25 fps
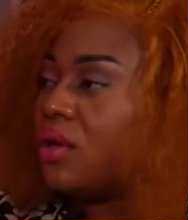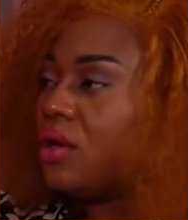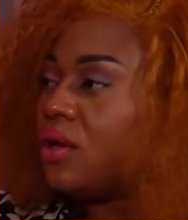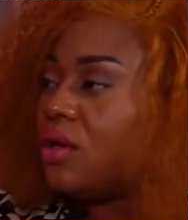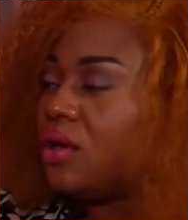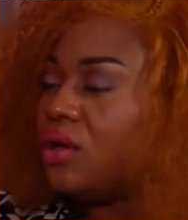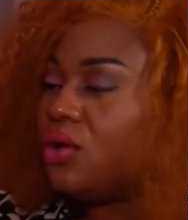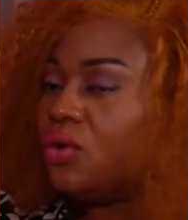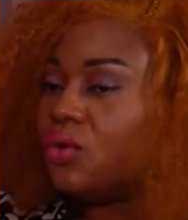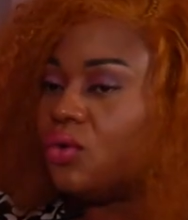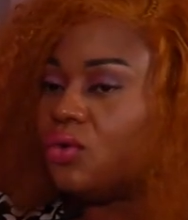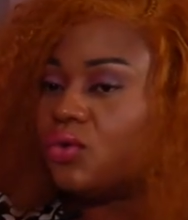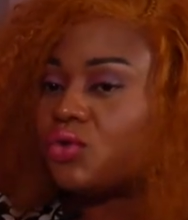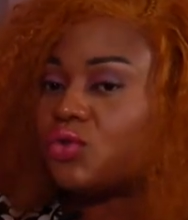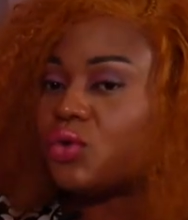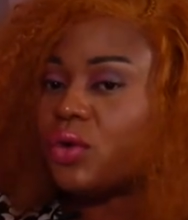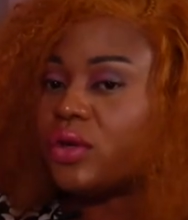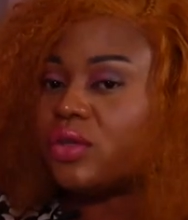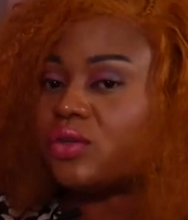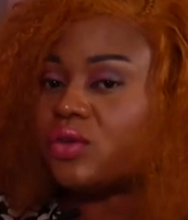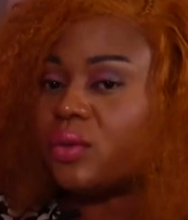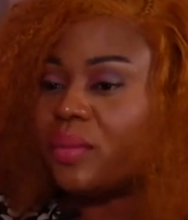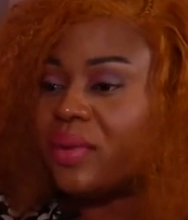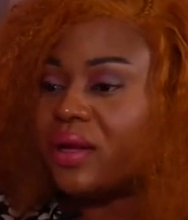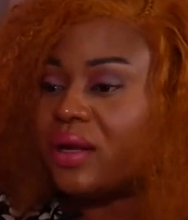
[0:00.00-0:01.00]
You know. So
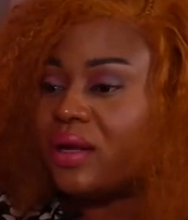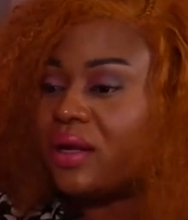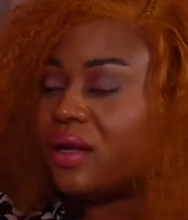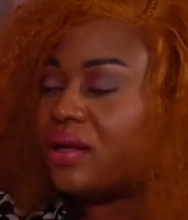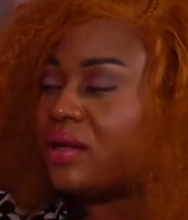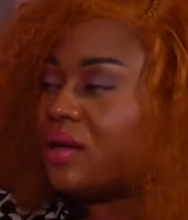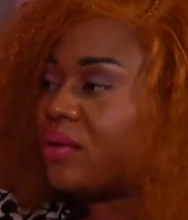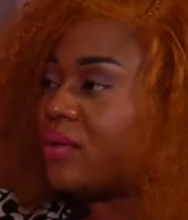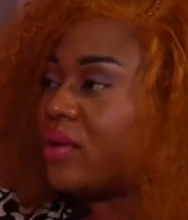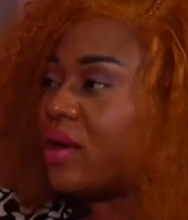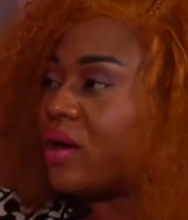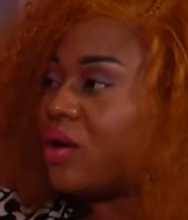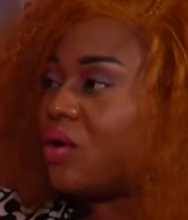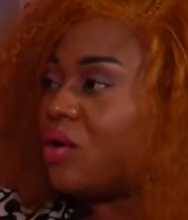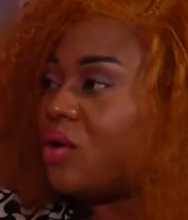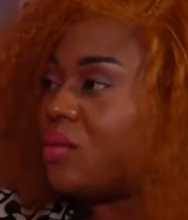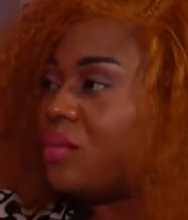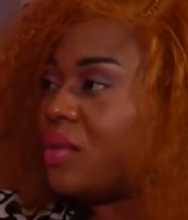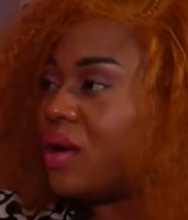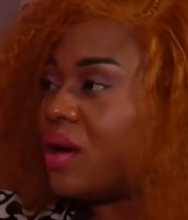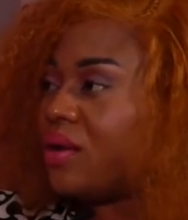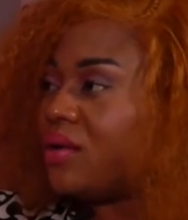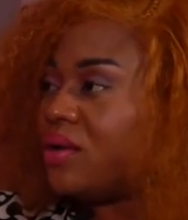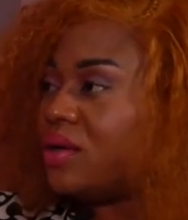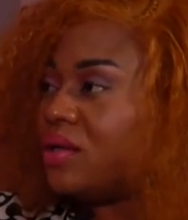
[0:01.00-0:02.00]
it's about now that we are all
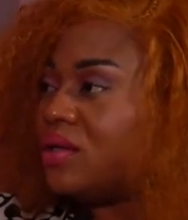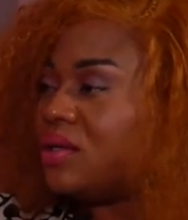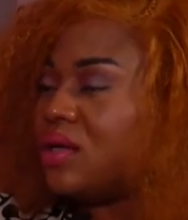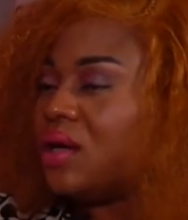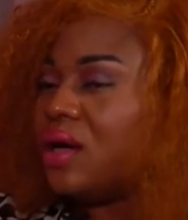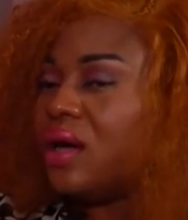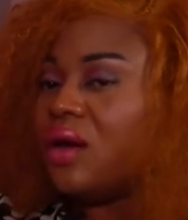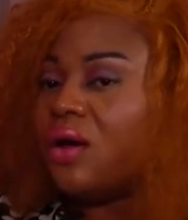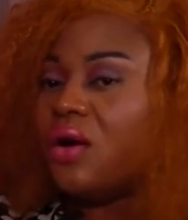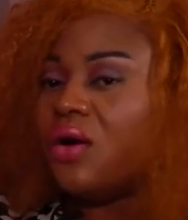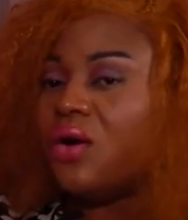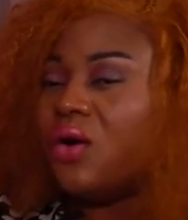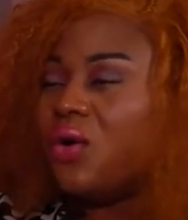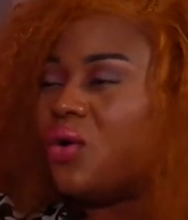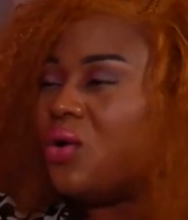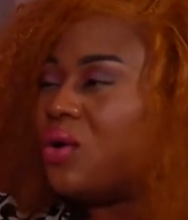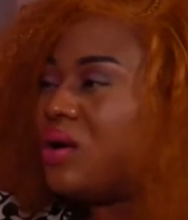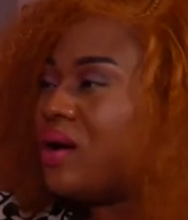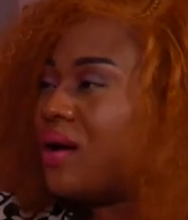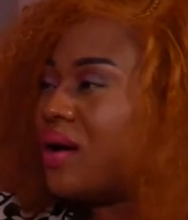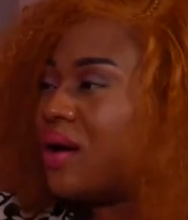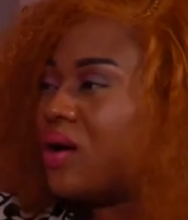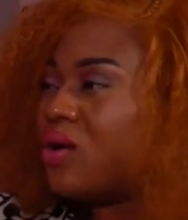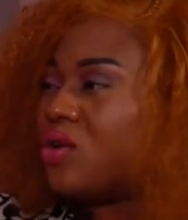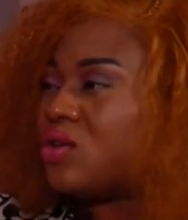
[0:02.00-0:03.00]
married, all
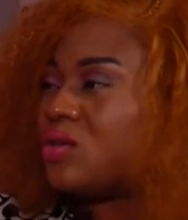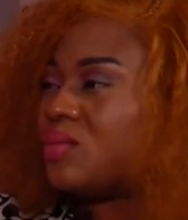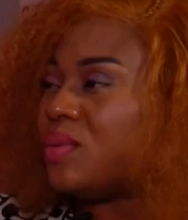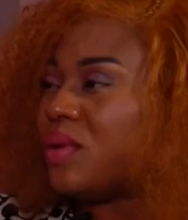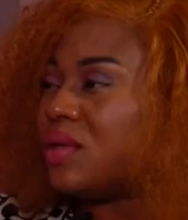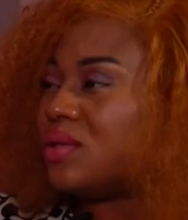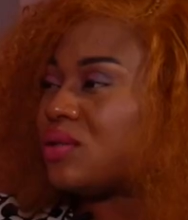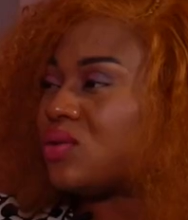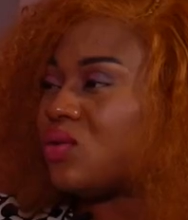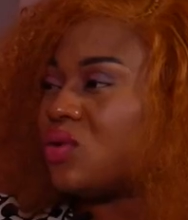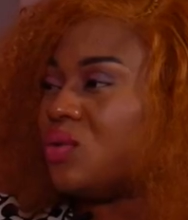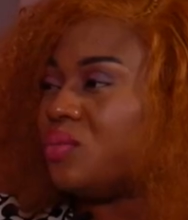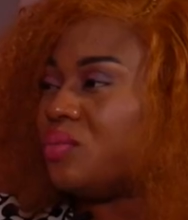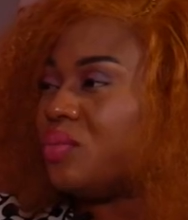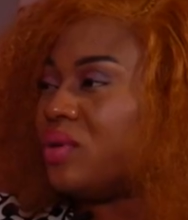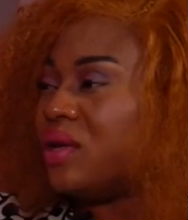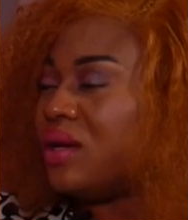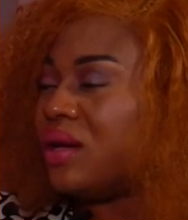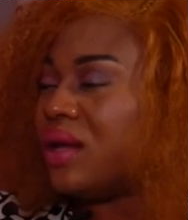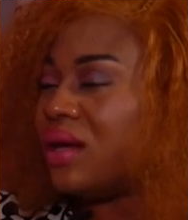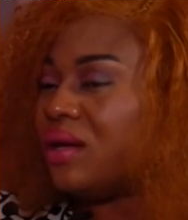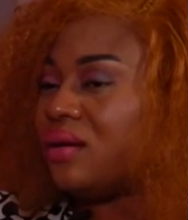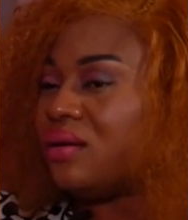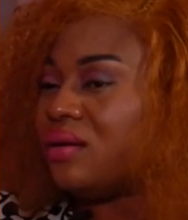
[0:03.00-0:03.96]
our husbands complain like,